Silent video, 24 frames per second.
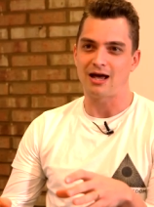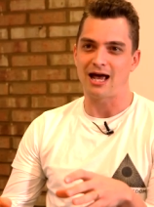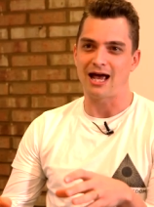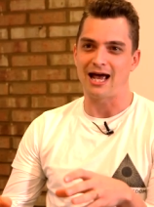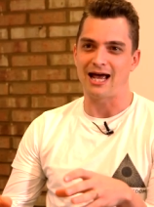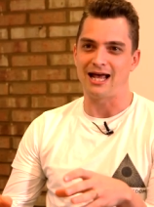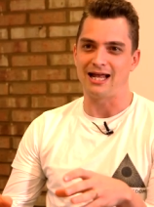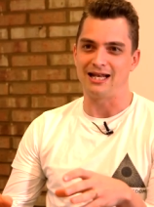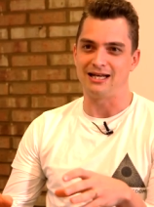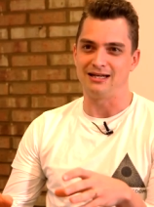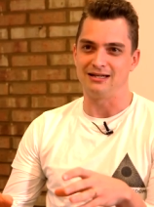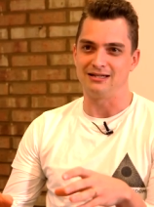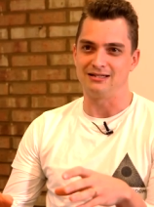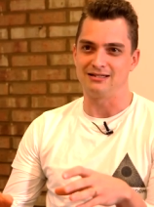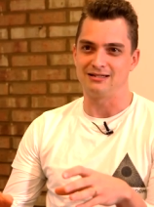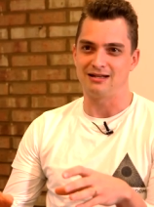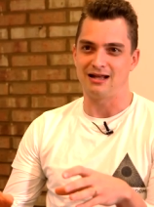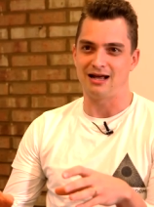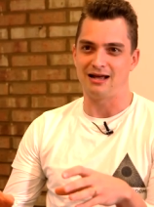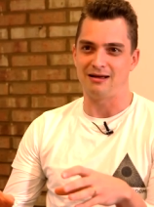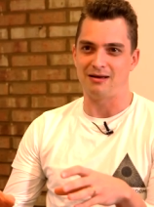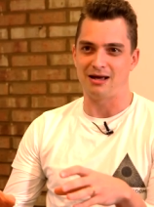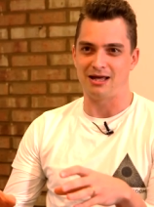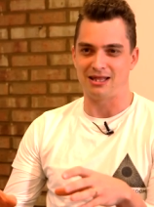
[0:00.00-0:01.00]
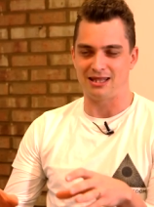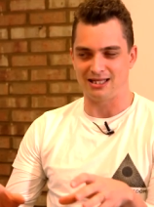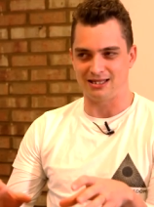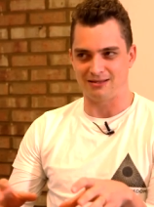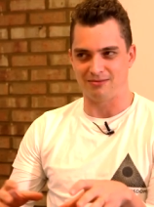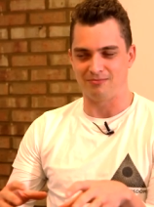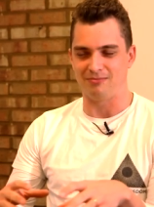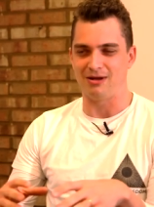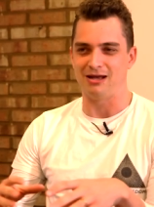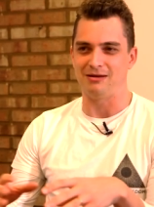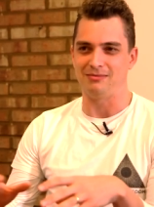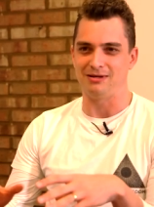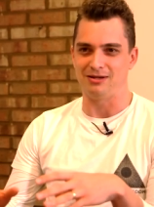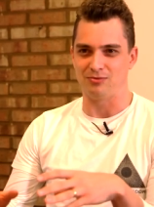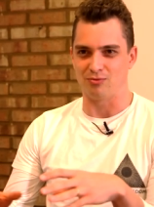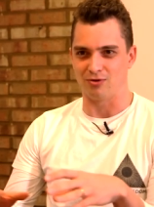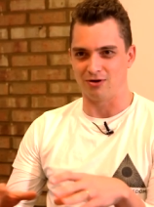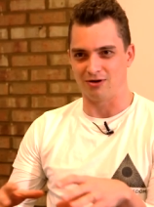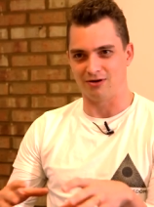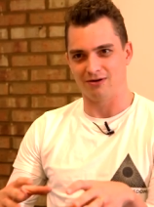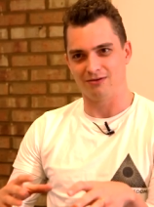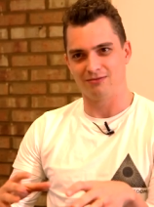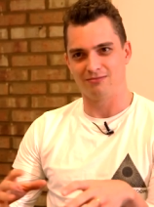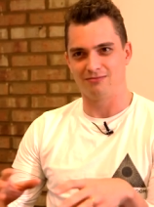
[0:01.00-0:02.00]
and I, I, think there maybe
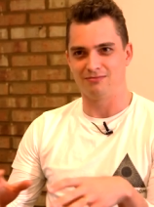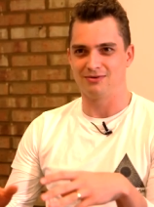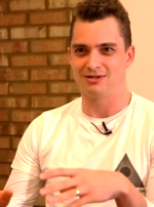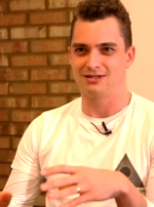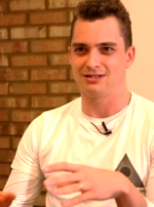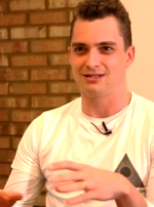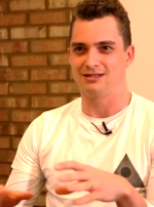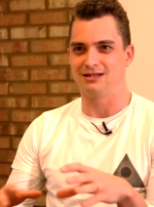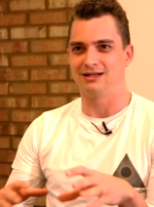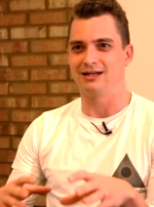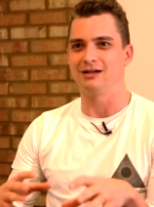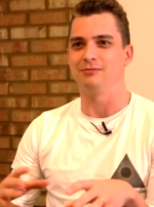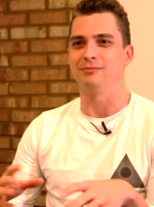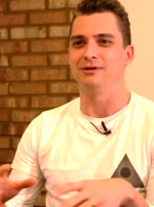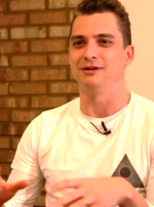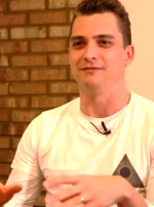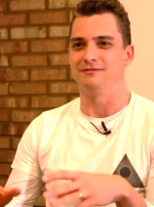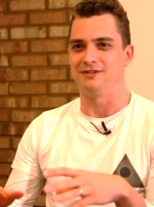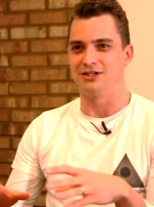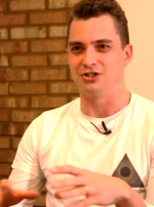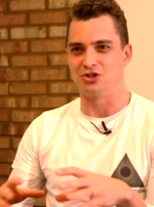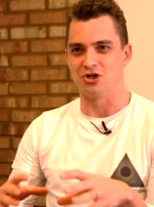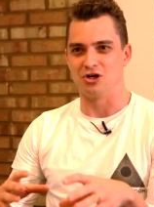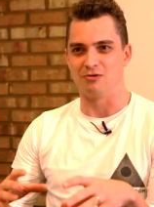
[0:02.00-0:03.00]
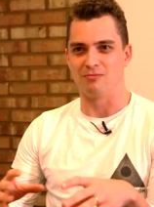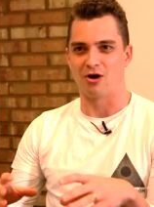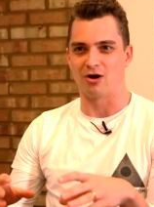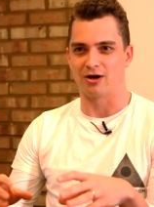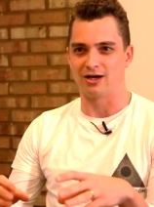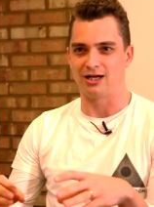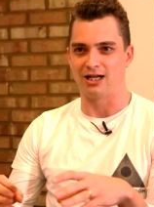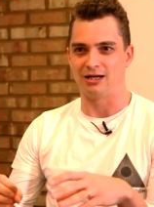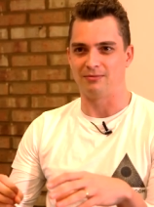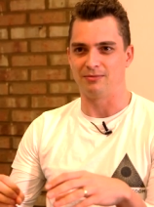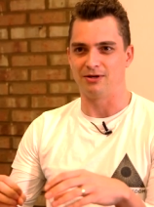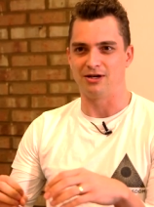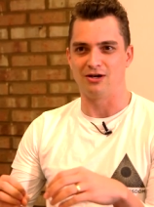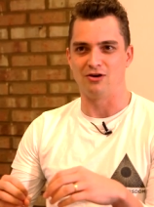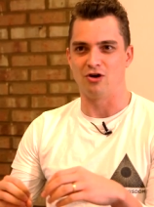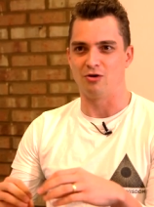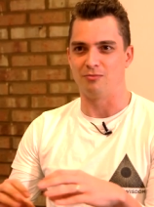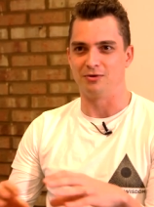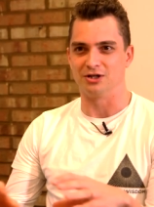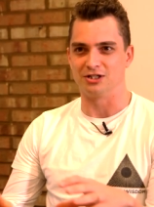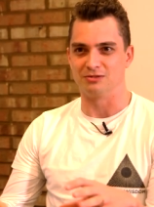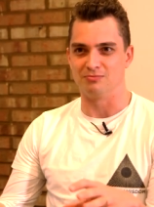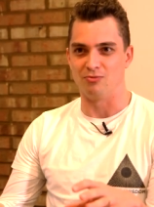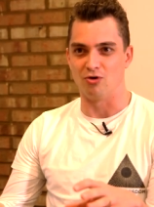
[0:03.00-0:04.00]
were a little bit of digital marketing, but not
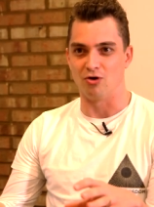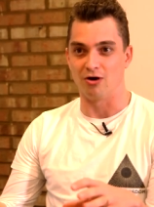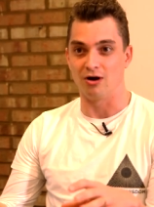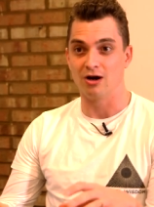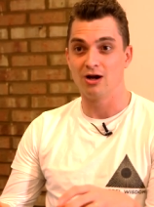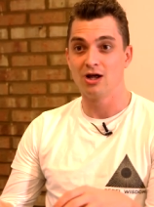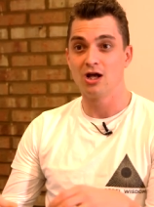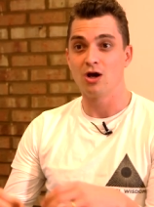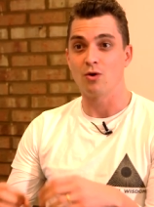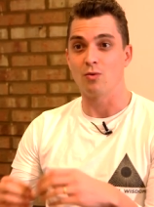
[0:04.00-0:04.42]
much more.